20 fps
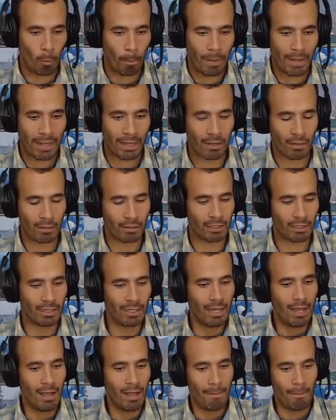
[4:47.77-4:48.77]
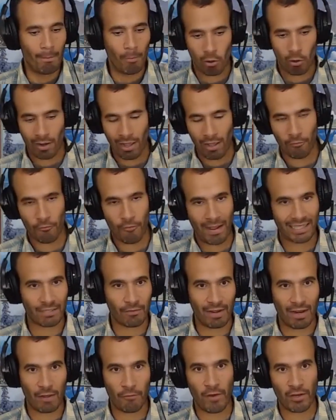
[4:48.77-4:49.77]
build more effective
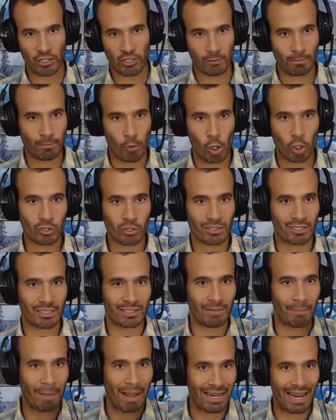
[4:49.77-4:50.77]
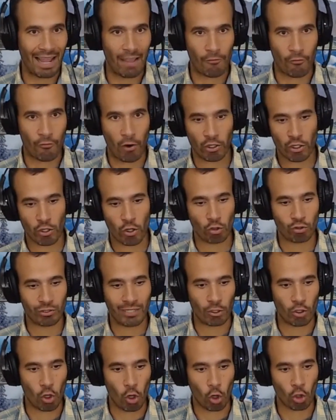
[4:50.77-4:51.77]
and efficient processes by leveraging on
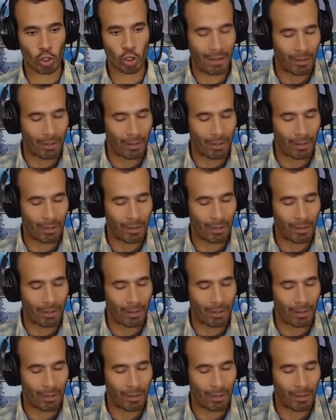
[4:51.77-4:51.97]
technology,